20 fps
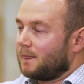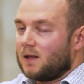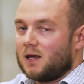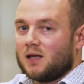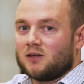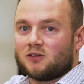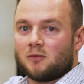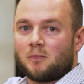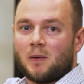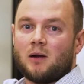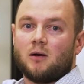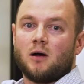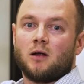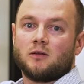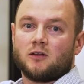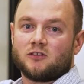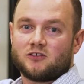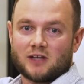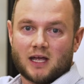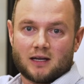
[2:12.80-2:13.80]
It's about
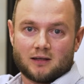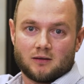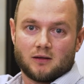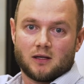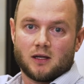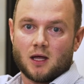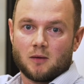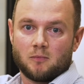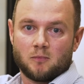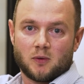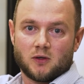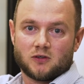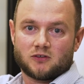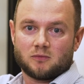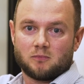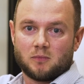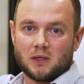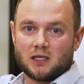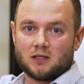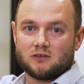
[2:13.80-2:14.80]
understanding the numbers,
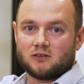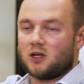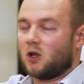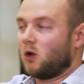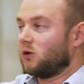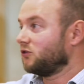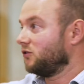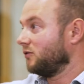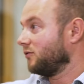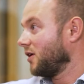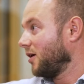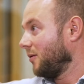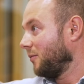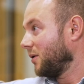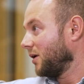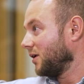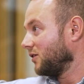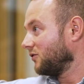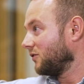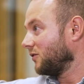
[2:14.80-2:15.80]
because lots of
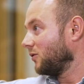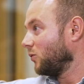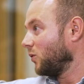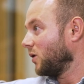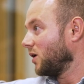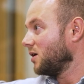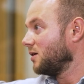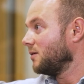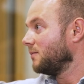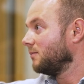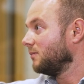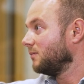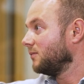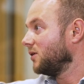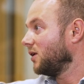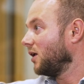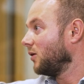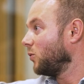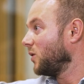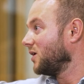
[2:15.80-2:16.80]
companies that we
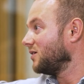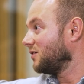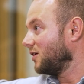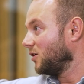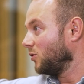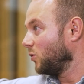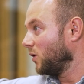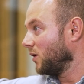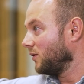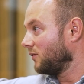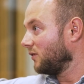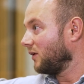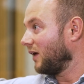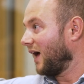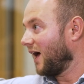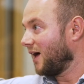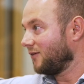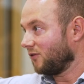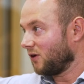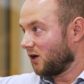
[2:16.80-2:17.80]
deal with
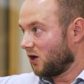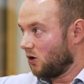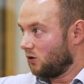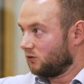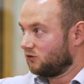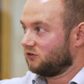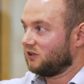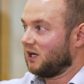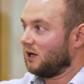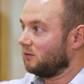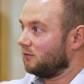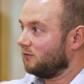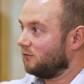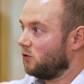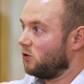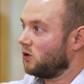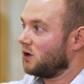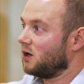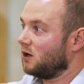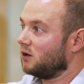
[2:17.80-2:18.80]
haven't got sound
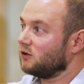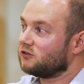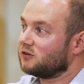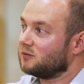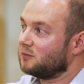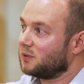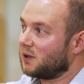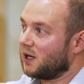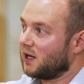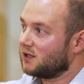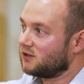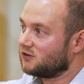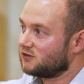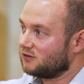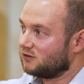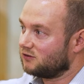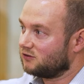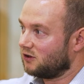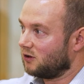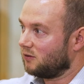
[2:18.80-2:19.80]
forecasts mm-hmm. in
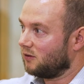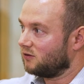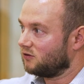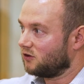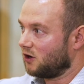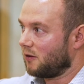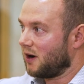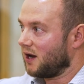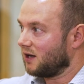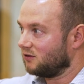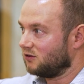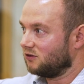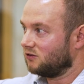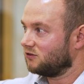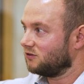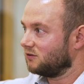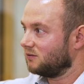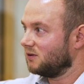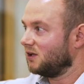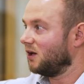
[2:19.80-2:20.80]
place. So the
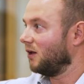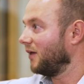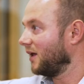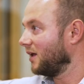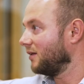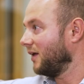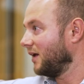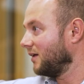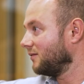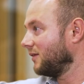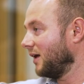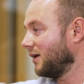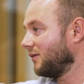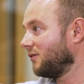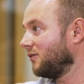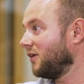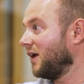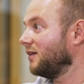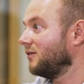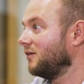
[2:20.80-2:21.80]
directors, you know, they
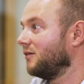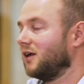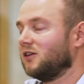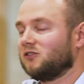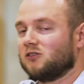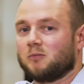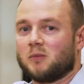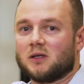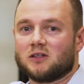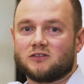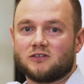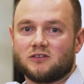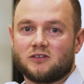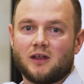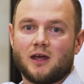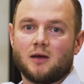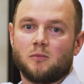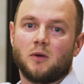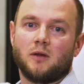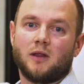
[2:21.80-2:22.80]
think that there's a business
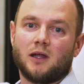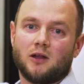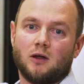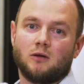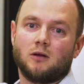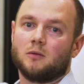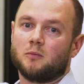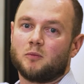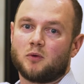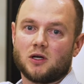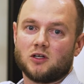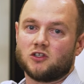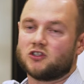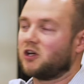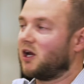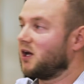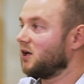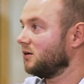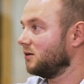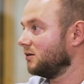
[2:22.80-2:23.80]
there, but they don't
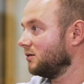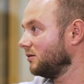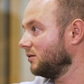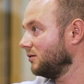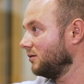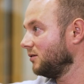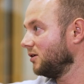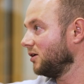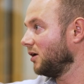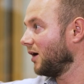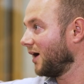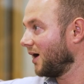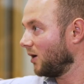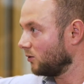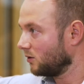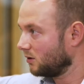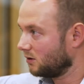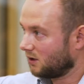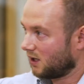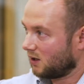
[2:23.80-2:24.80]
appreciate, you know,
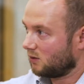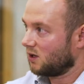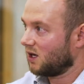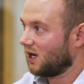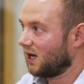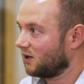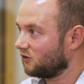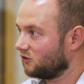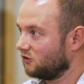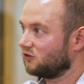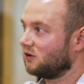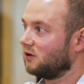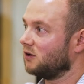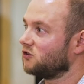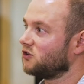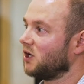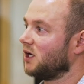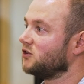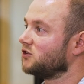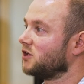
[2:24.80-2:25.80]
how cash is going
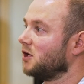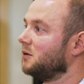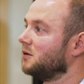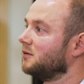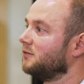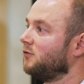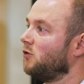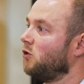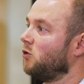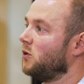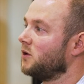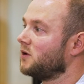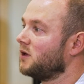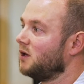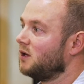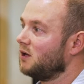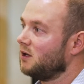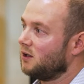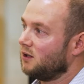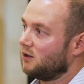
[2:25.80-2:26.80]
to change going forward.
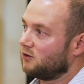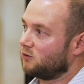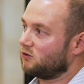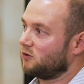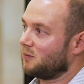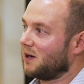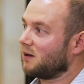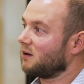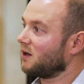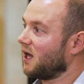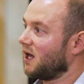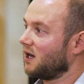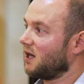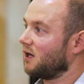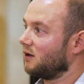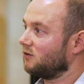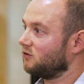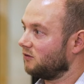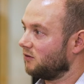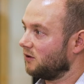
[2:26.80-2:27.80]
So it's about
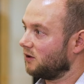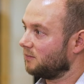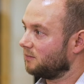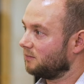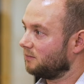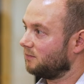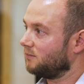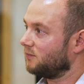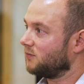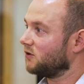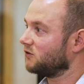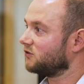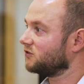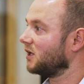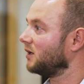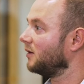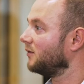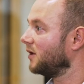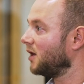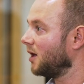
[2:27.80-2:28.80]
getting under the
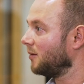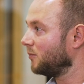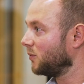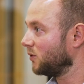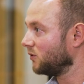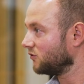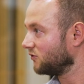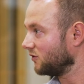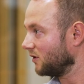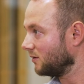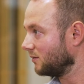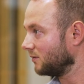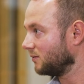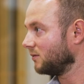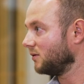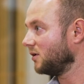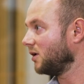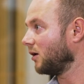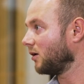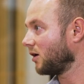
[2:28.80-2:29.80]
skin of the numbers and,
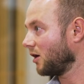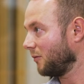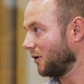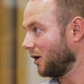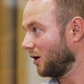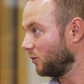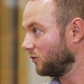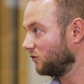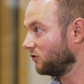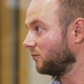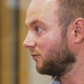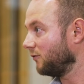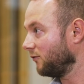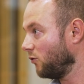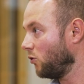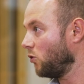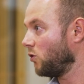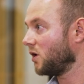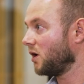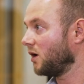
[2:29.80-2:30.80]
you know, coming up with some
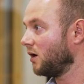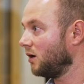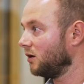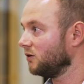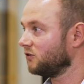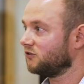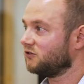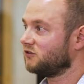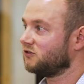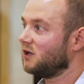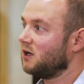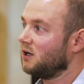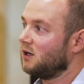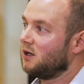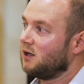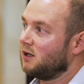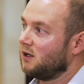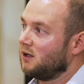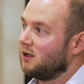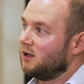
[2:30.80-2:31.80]
forecasts.
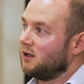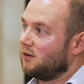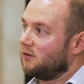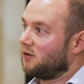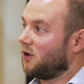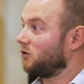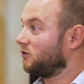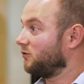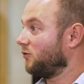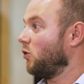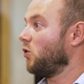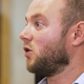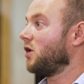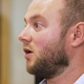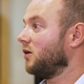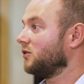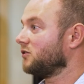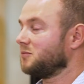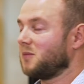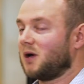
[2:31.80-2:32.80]
Those
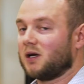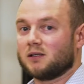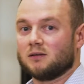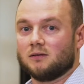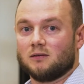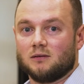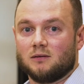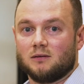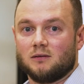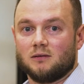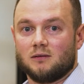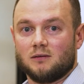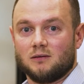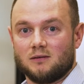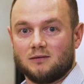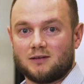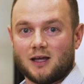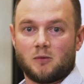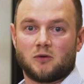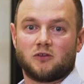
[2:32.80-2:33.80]
forecasts might
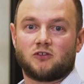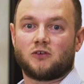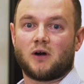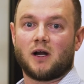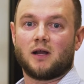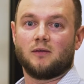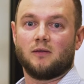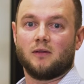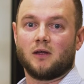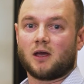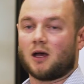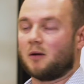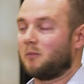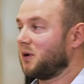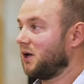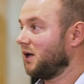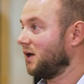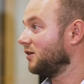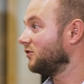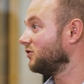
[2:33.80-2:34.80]
demonstrate that the
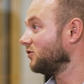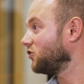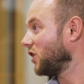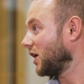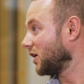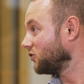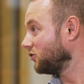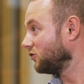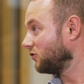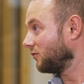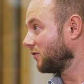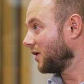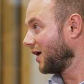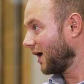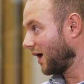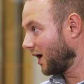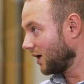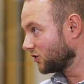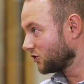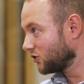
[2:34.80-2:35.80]
company needs injections of
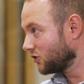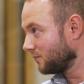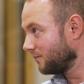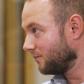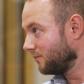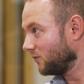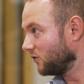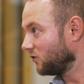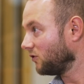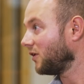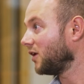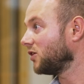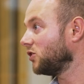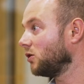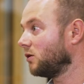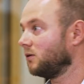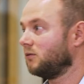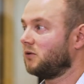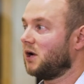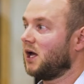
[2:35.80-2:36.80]
cash, so then
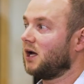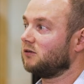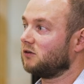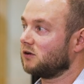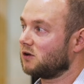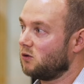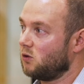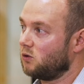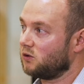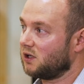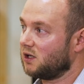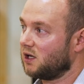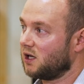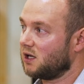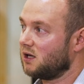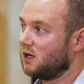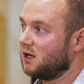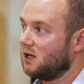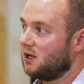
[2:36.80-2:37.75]
you can react accordingly.